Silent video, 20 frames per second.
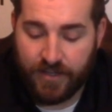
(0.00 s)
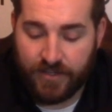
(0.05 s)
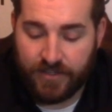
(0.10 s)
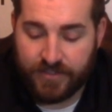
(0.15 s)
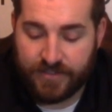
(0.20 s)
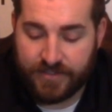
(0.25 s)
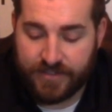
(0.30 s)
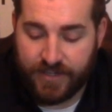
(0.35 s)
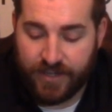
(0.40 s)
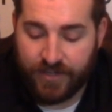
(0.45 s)

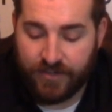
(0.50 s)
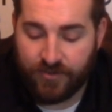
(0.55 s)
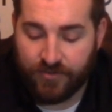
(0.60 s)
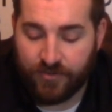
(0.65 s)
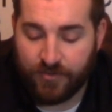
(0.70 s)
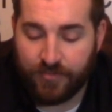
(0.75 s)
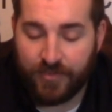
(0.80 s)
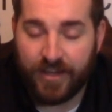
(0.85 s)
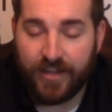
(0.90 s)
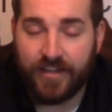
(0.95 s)
Senior
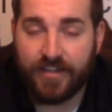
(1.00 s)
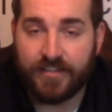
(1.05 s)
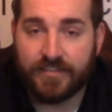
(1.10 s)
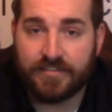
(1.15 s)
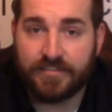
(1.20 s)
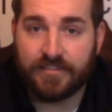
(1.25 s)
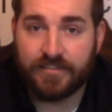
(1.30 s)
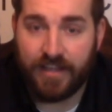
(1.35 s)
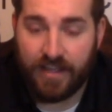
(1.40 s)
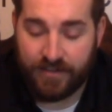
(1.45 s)
from
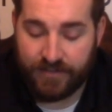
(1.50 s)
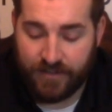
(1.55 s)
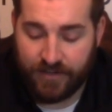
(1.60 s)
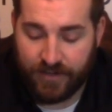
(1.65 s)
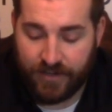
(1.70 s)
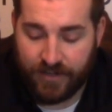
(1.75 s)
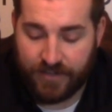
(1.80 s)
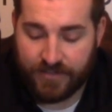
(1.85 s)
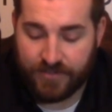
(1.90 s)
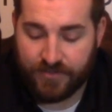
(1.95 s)
East, Downtown
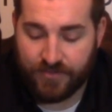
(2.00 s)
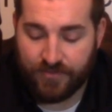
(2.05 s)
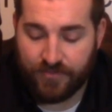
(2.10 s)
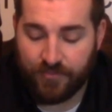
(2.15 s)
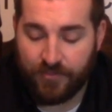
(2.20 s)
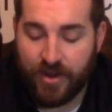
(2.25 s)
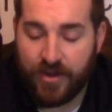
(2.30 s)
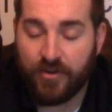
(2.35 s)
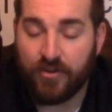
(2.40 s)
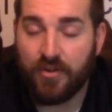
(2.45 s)
East,
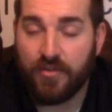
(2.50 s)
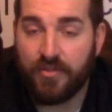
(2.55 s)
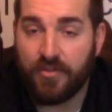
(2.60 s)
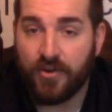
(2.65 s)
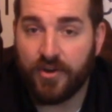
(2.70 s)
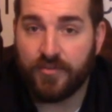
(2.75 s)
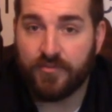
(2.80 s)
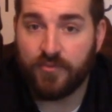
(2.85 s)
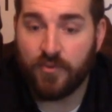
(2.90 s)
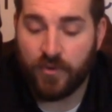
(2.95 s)
record of
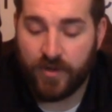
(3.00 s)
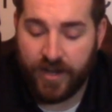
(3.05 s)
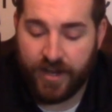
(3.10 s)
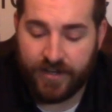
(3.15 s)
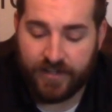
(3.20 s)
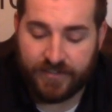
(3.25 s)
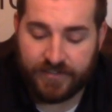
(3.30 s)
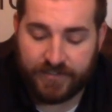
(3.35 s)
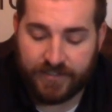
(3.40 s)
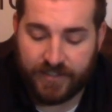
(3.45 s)
34 and 8
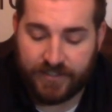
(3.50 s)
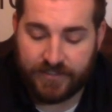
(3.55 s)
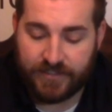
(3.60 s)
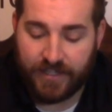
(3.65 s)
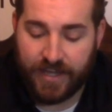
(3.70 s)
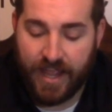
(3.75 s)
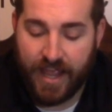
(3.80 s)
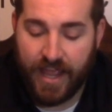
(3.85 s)
in the season.